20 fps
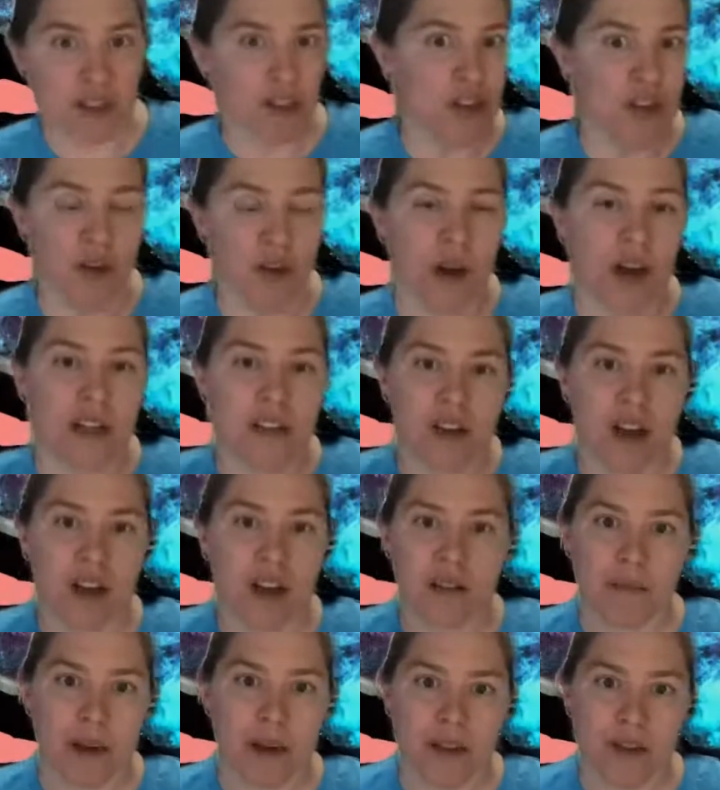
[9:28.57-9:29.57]
I
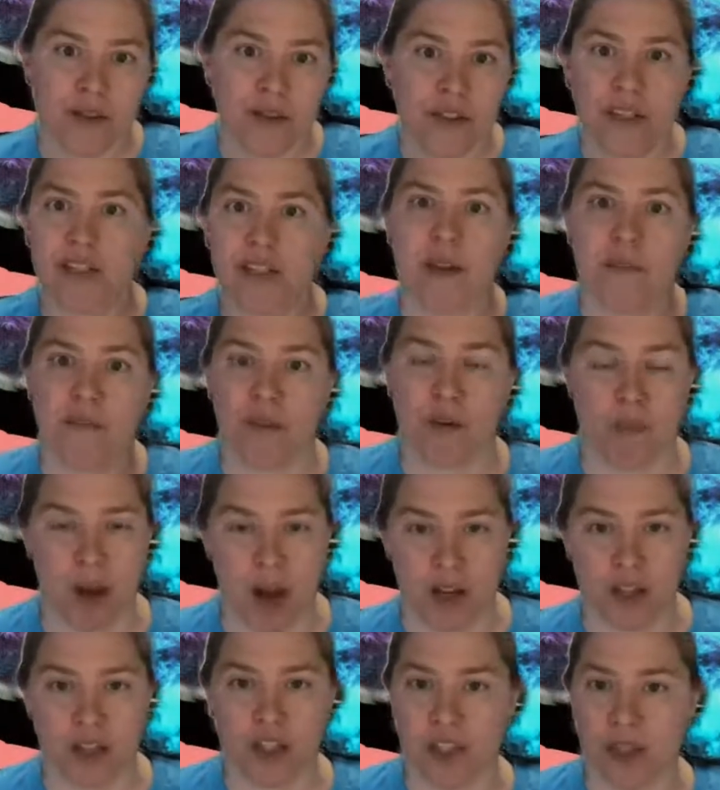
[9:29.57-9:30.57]
talked about using them for
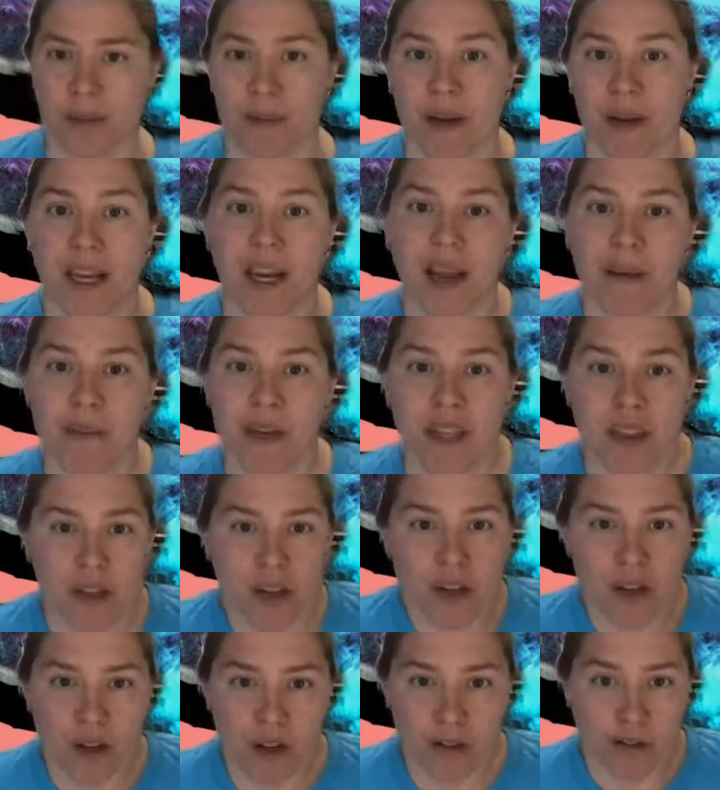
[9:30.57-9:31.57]
posture, but I mean,
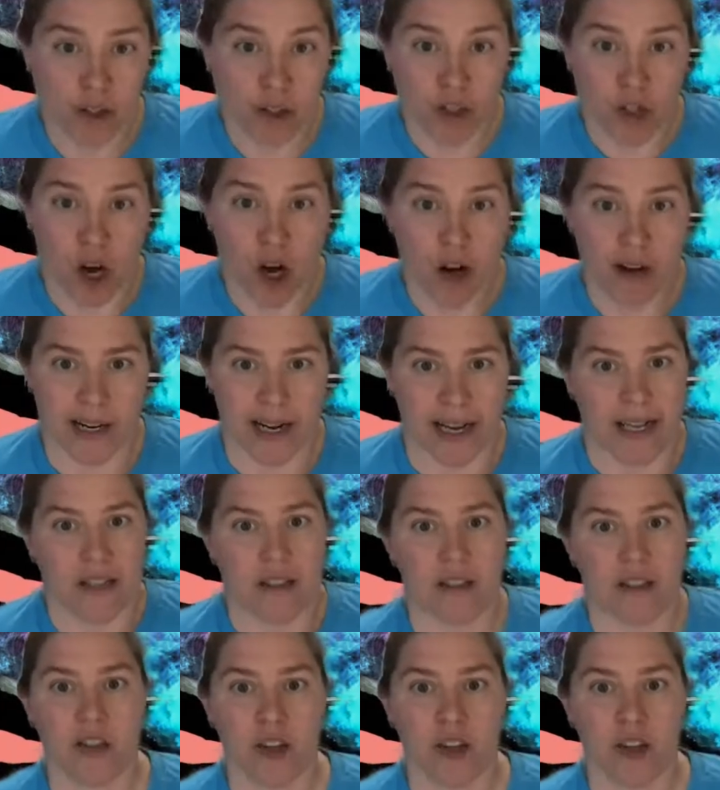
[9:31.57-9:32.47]
they're targets.